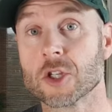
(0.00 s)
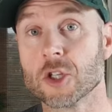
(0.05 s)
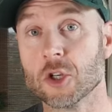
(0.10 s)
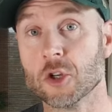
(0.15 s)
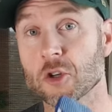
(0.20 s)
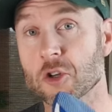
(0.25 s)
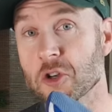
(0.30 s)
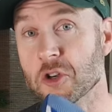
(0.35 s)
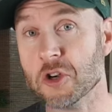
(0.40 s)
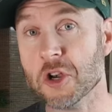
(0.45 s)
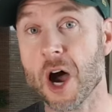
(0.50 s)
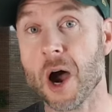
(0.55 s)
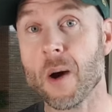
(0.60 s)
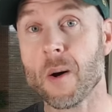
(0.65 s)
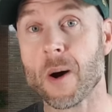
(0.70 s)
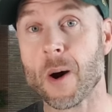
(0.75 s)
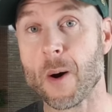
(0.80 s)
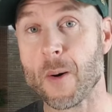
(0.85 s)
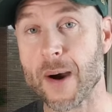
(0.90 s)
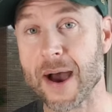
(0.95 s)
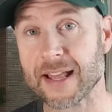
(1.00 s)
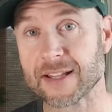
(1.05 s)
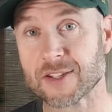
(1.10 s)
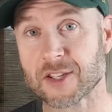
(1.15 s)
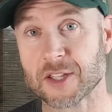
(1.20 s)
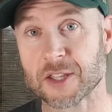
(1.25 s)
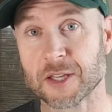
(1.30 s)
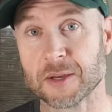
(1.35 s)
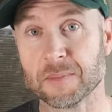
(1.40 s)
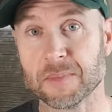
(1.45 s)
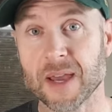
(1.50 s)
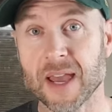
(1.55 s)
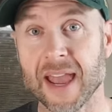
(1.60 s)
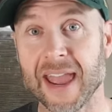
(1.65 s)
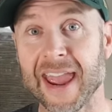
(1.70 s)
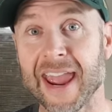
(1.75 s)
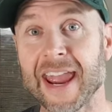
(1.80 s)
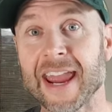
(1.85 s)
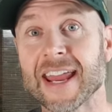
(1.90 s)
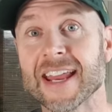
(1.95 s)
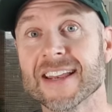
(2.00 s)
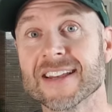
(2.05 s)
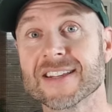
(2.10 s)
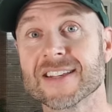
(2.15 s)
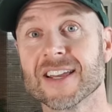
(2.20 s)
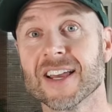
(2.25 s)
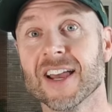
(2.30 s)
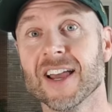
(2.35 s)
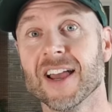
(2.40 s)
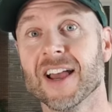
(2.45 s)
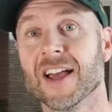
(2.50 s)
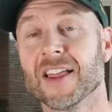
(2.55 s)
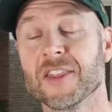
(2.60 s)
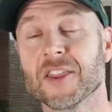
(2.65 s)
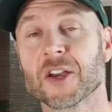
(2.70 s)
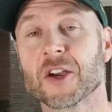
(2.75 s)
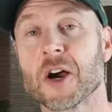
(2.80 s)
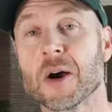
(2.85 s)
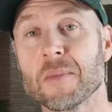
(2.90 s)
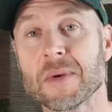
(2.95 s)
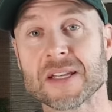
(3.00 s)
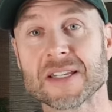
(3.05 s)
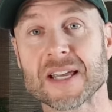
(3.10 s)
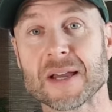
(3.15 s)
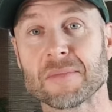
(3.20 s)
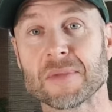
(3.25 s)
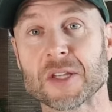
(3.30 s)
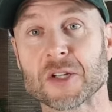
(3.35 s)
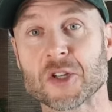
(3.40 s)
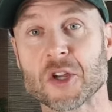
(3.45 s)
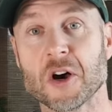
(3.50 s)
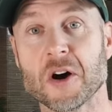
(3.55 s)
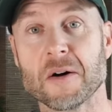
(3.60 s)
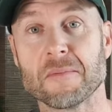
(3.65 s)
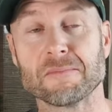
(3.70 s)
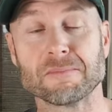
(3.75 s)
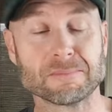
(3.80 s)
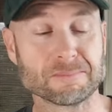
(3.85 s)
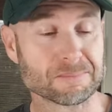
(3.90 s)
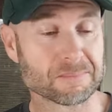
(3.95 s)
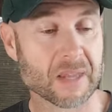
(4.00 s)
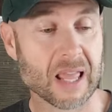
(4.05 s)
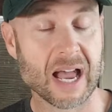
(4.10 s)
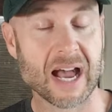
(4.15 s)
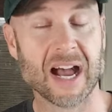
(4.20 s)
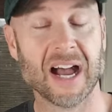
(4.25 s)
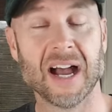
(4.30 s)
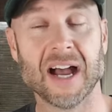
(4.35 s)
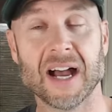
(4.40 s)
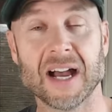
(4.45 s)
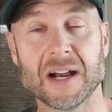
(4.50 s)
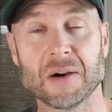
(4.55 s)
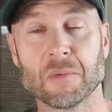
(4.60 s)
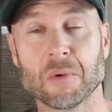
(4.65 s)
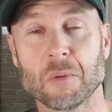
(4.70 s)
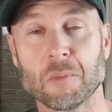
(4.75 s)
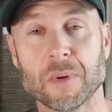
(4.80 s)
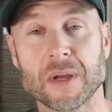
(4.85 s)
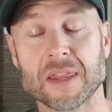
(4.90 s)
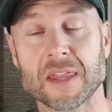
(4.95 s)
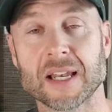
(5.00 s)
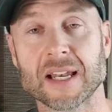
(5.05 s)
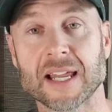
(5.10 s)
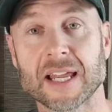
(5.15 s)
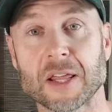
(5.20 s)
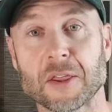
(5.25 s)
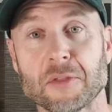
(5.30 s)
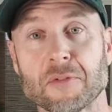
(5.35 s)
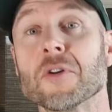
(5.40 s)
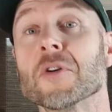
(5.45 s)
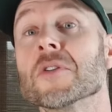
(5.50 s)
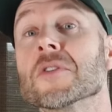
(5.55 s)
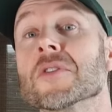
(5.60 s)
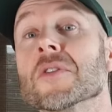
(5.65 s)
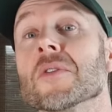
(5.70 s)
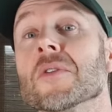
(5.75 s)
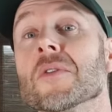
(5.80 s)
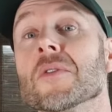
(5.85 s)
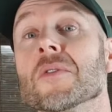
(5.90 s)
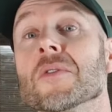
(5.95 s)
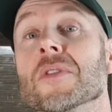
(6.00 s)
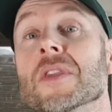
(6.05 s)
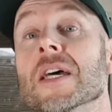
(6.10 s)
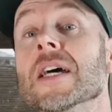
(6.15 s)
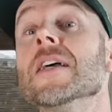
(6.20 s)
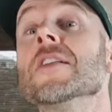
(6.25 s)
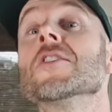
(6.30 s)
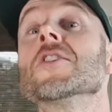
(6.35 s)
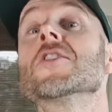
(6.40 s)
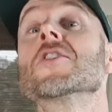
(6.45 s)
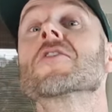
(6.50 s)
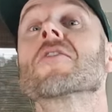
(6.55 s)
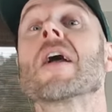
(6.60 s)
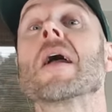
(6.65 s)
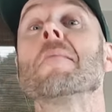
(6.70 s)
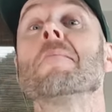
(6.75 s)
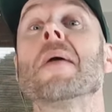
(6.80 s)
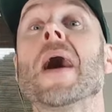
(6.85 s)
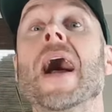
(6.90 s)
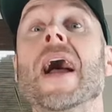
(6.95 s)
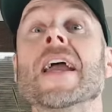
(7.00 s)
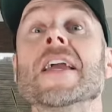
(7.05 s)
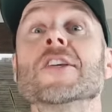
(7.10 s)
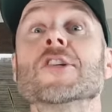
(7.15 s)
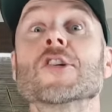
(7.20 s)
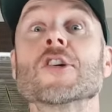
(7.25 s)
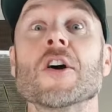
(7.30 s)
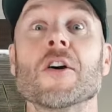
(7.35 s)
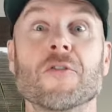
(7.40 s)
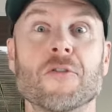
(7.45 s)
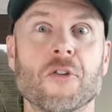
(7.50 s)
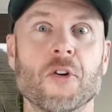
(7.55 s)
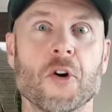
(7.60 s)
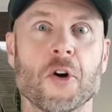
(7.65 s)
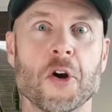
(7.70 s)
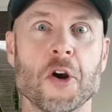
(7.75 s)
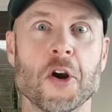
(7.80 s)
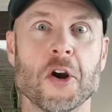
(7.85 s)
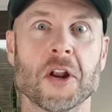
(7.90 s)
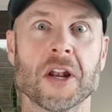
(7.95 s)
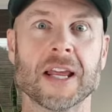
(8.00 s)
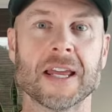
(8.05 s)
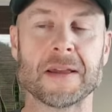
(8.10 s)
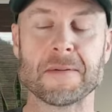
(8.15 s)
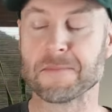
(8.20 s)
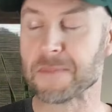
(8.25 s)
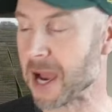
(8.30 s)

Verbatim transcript: You know I'll answer them. And the comment up the top uh, will be the link through to the Instagram page for early.